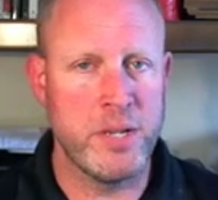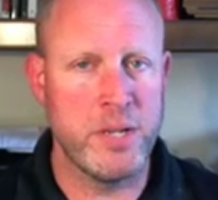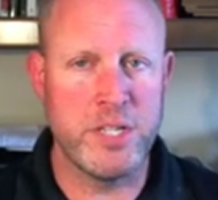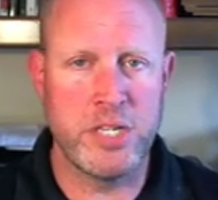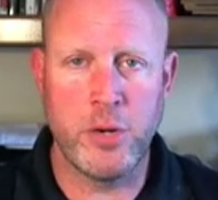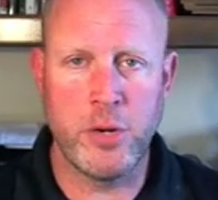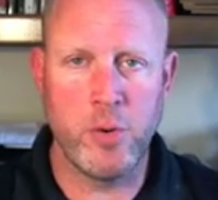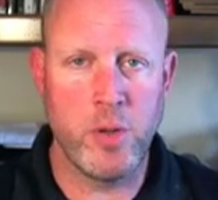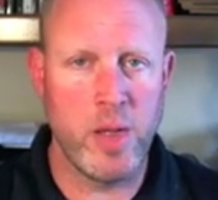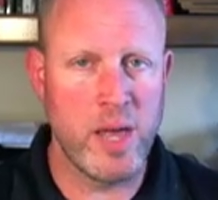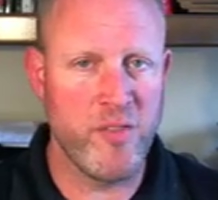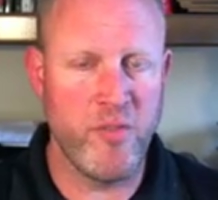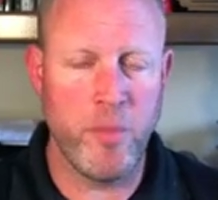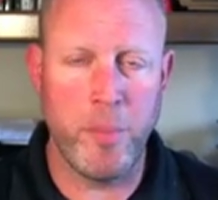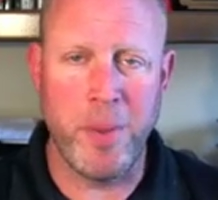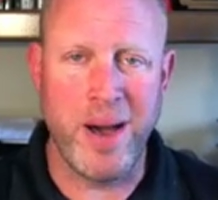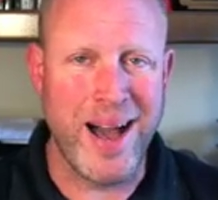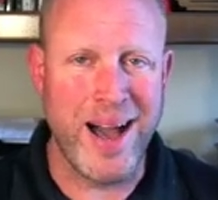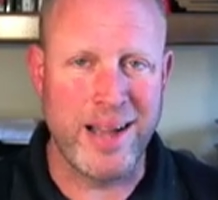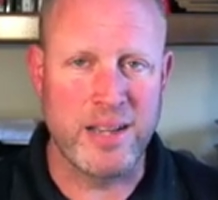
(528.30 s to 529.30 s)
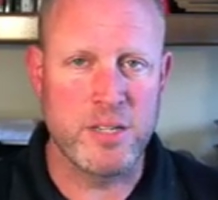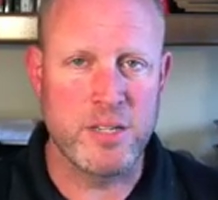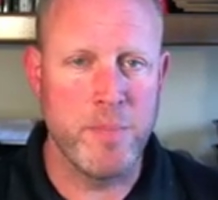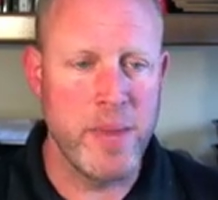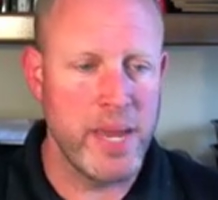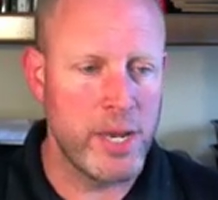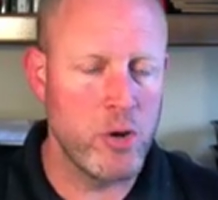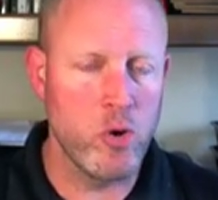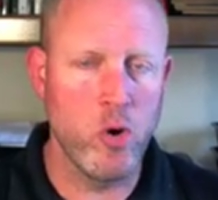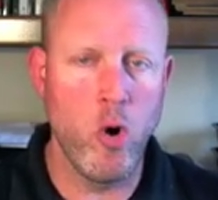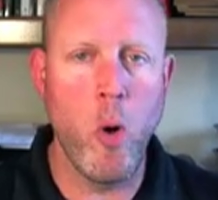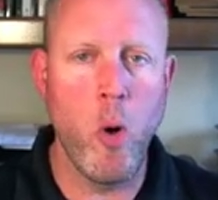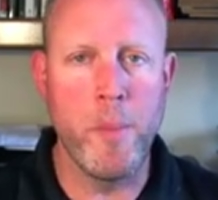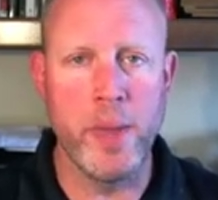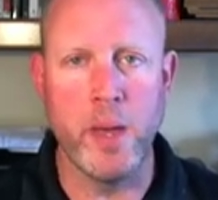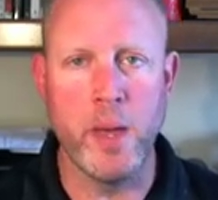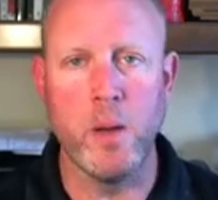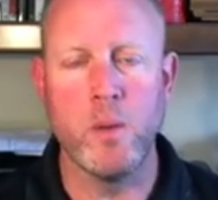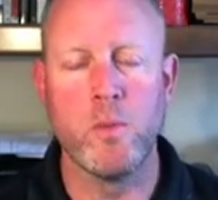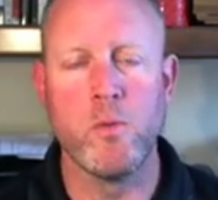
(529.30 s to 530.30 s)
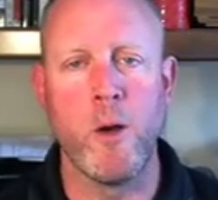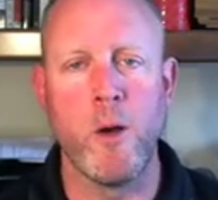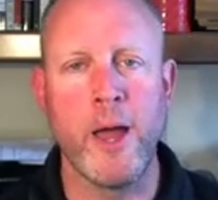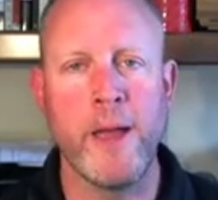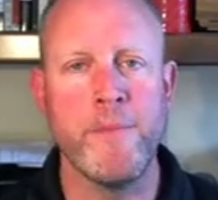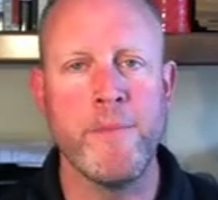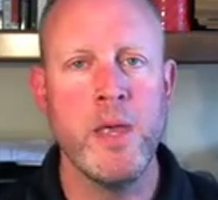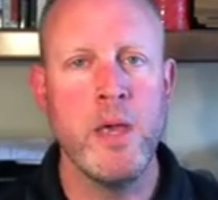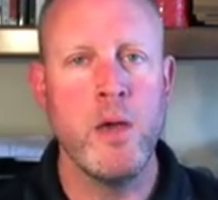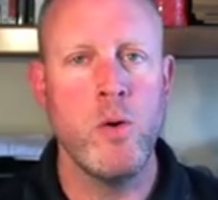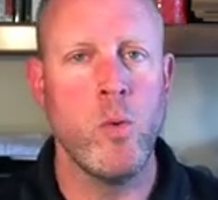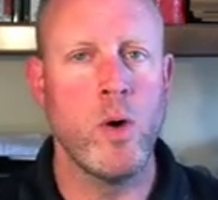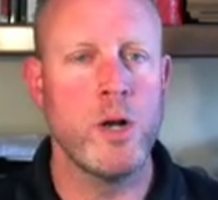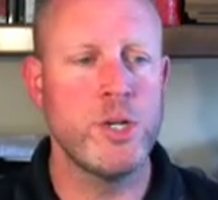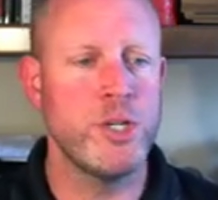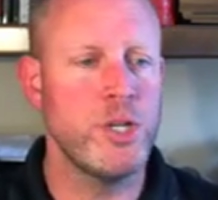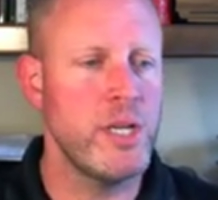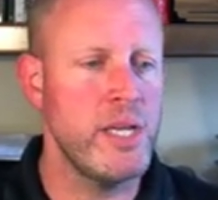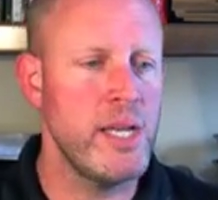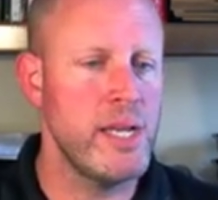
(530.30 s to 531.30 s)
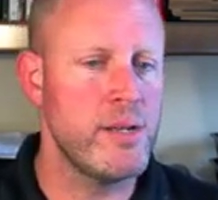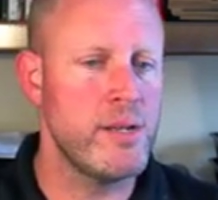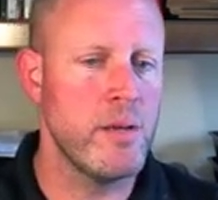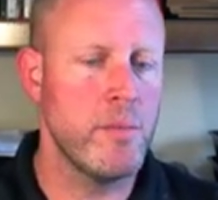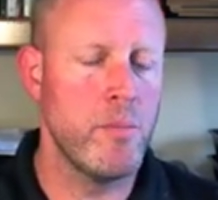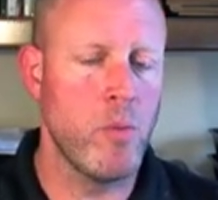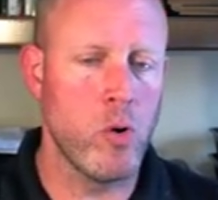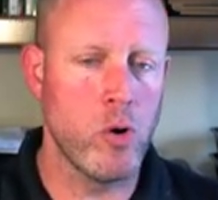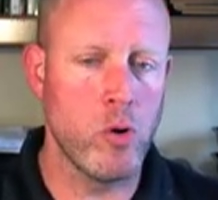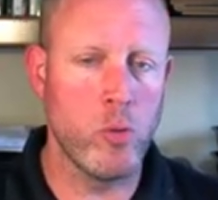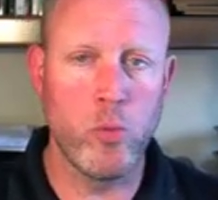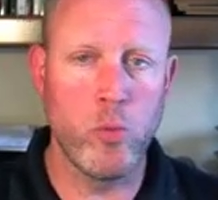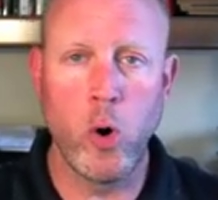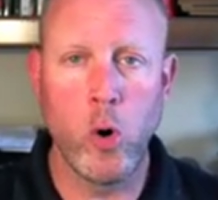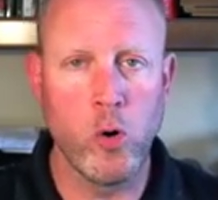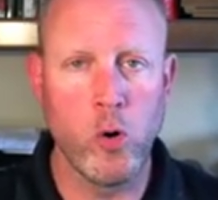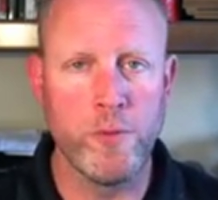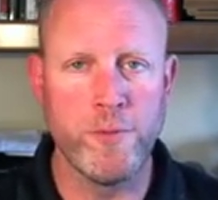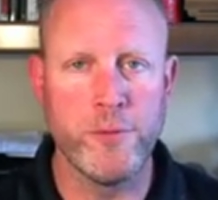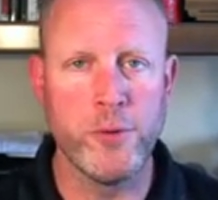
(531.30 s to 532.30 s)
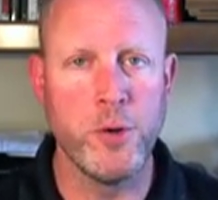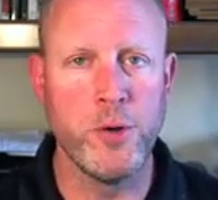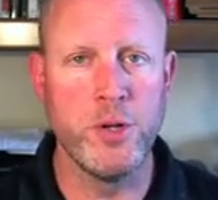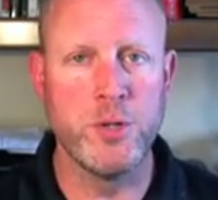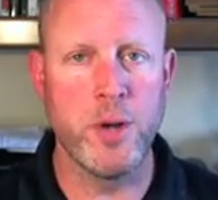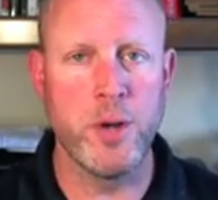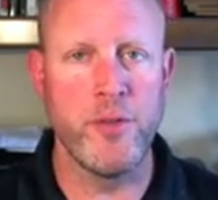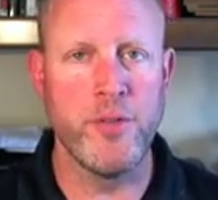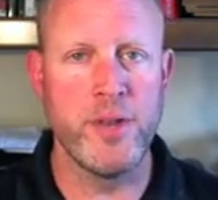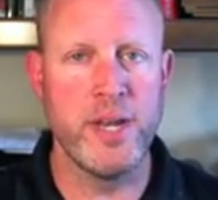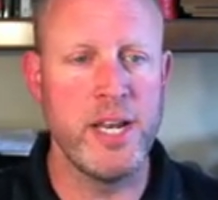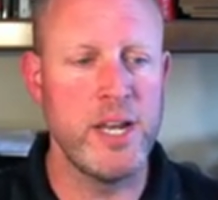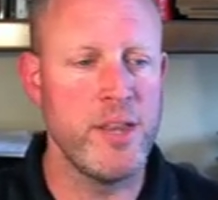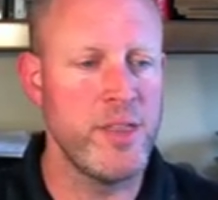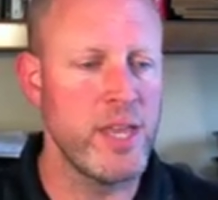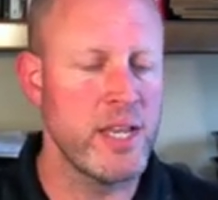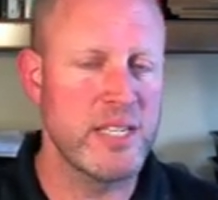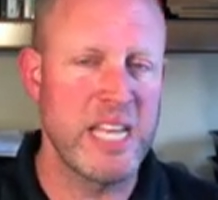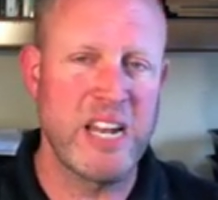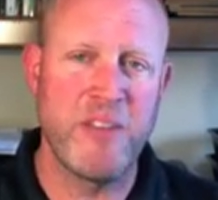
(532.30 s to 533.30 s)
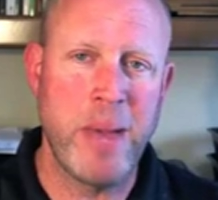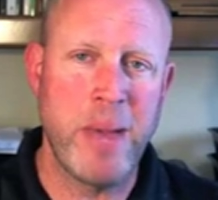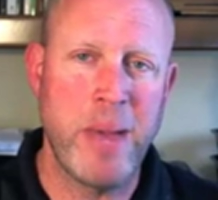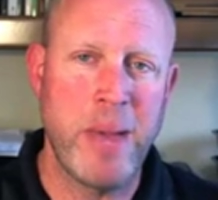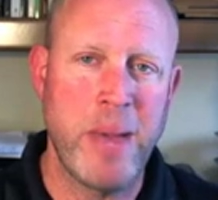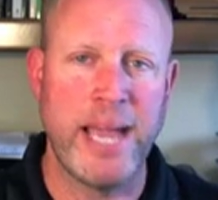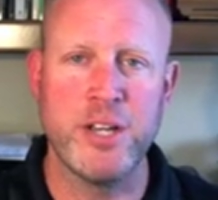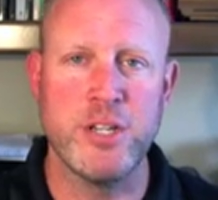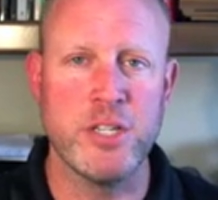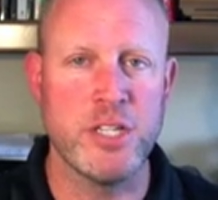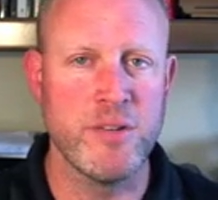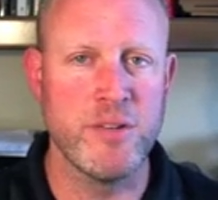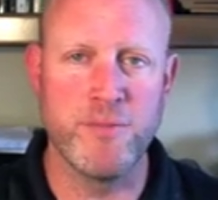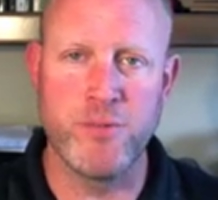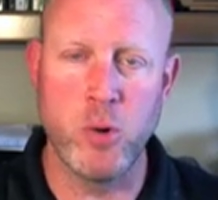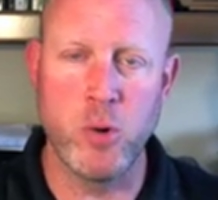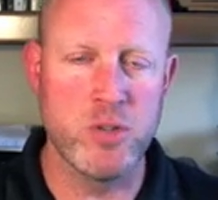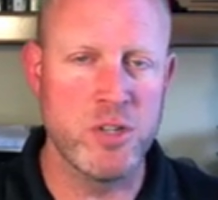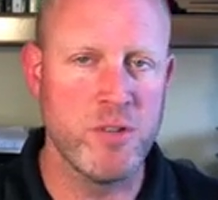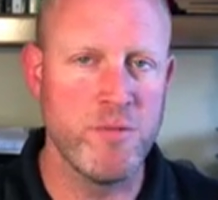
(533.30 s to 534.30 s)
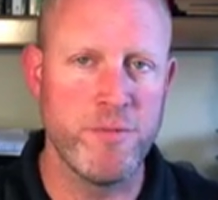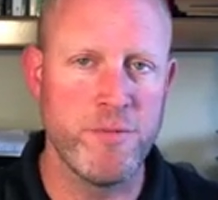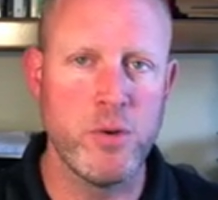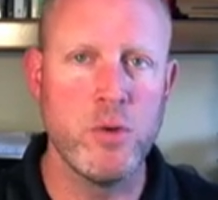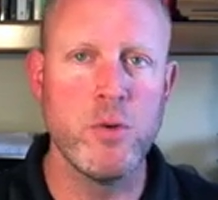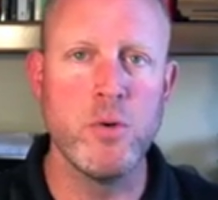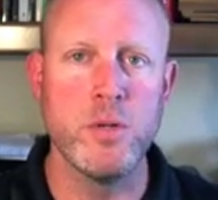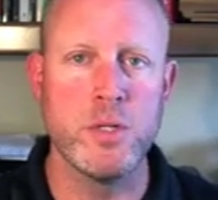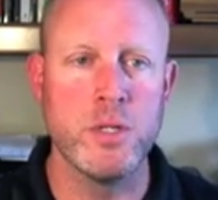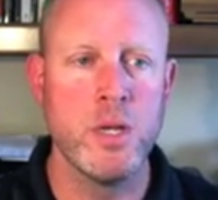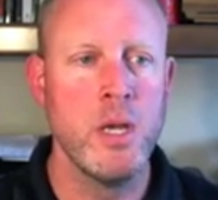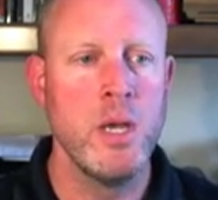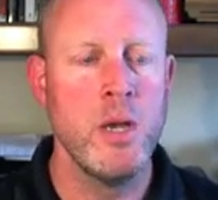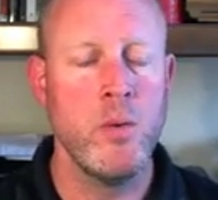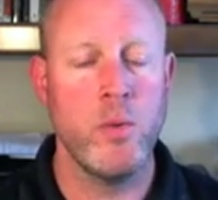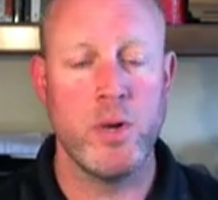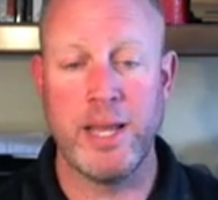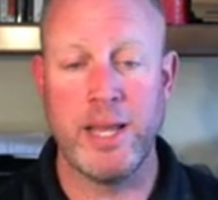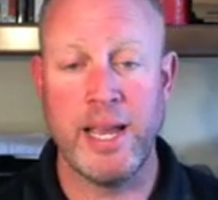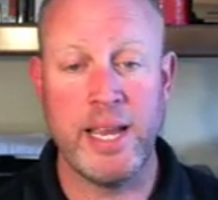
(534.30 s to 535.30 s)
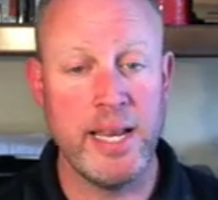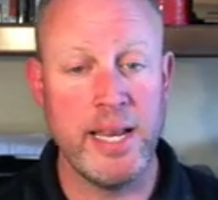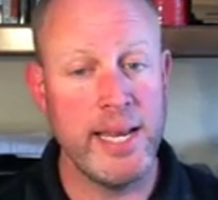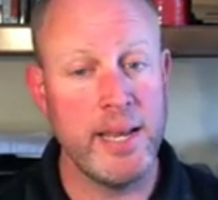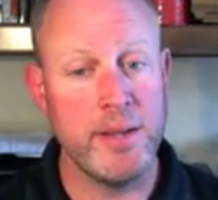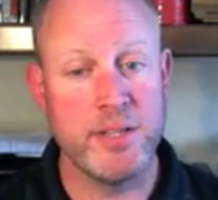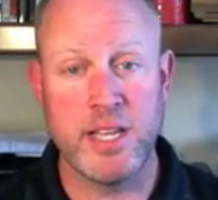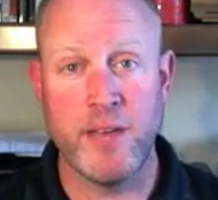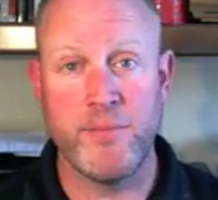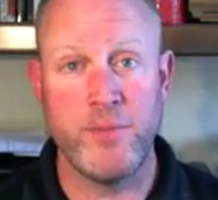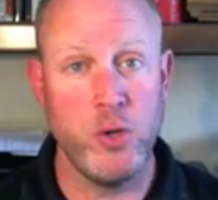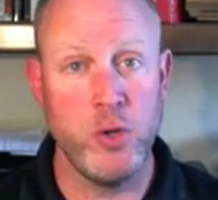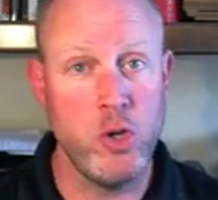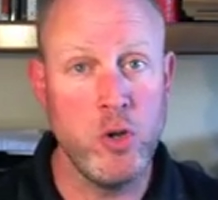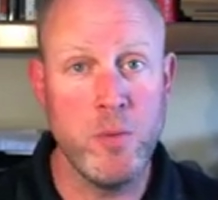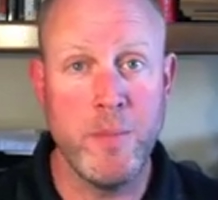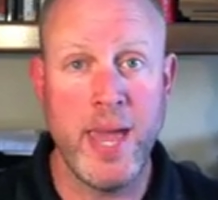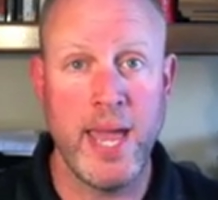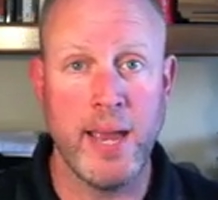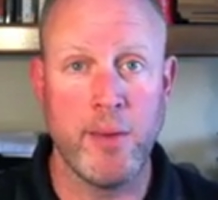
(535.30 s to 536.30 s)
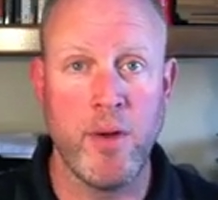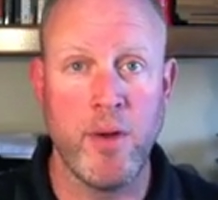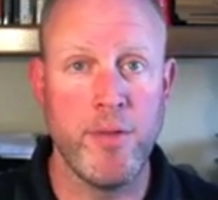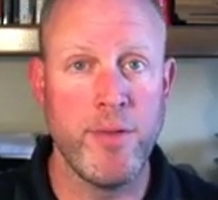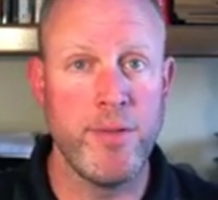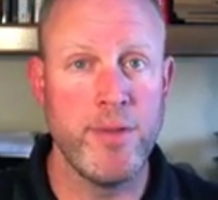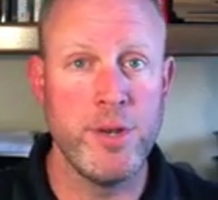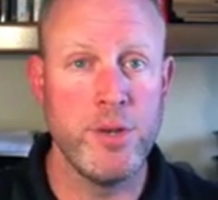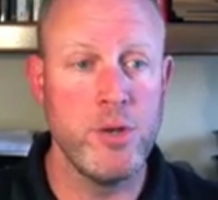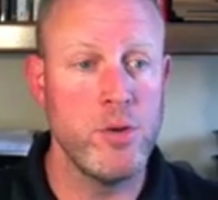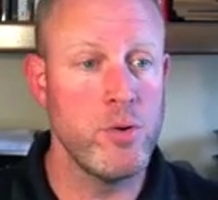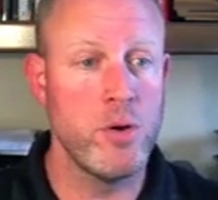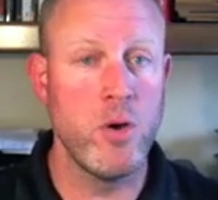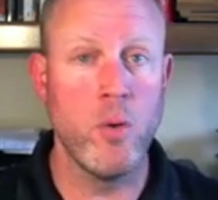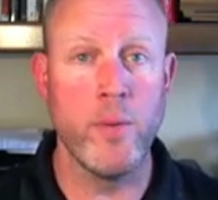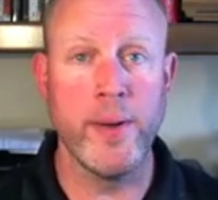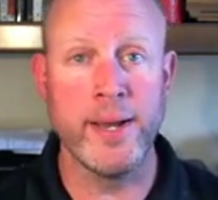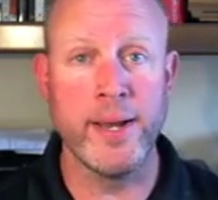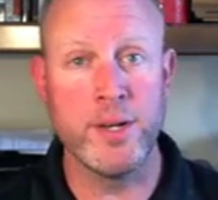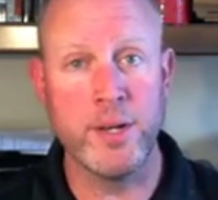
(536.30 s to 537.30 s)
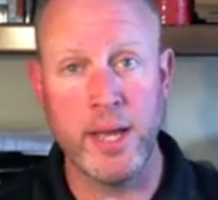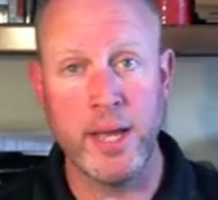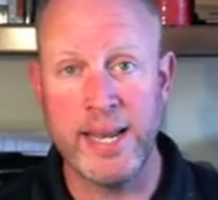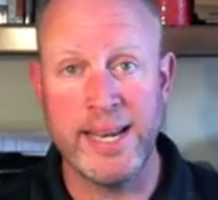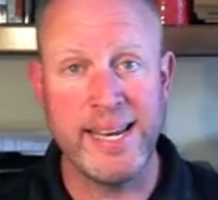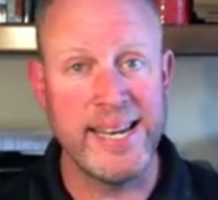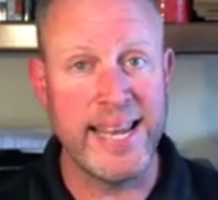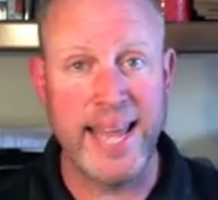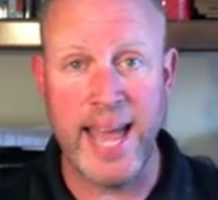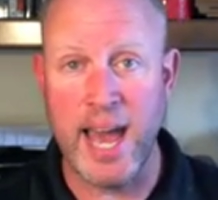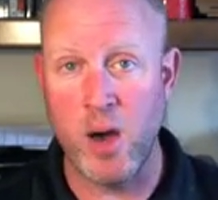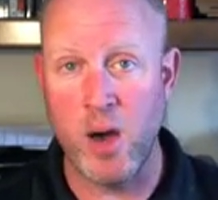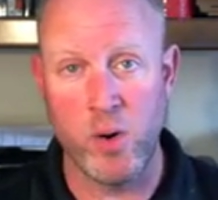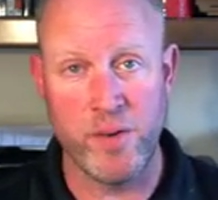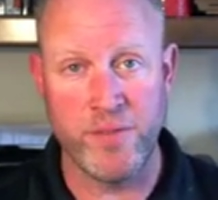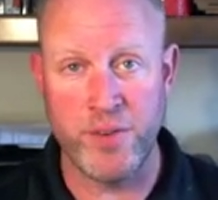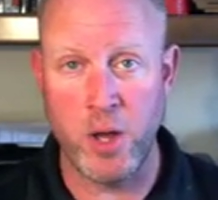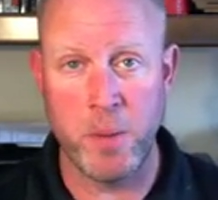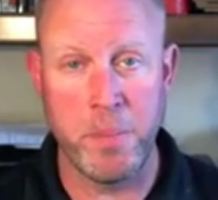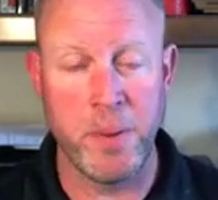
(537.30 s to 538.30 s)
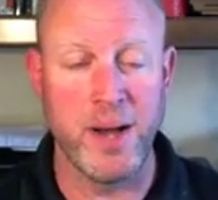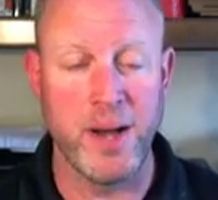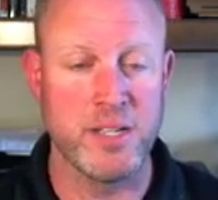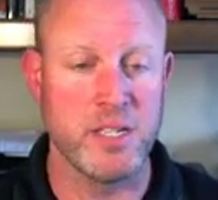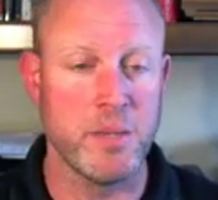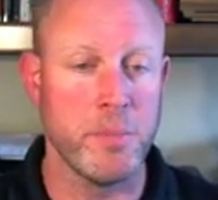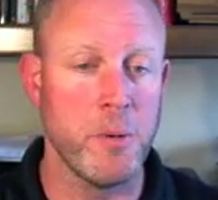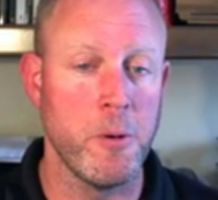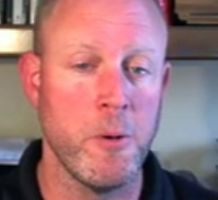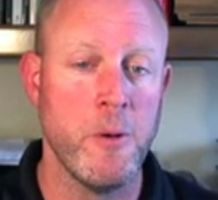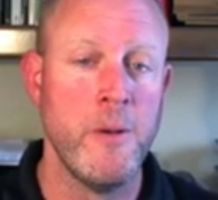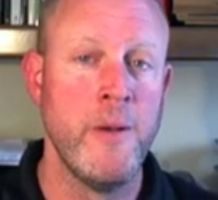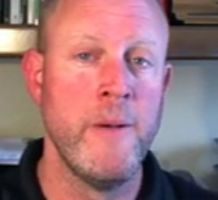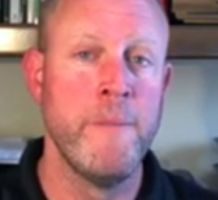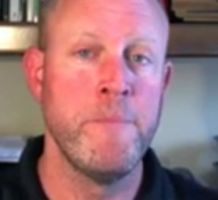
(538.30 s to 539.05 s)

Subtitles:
cereal out of a box. Make your oatmeal, right? We want you to eat more whole foods rather than eating things out of packages and frozen foods. We'd like you to eat stuff you make rather than you going and eating out if at all possible.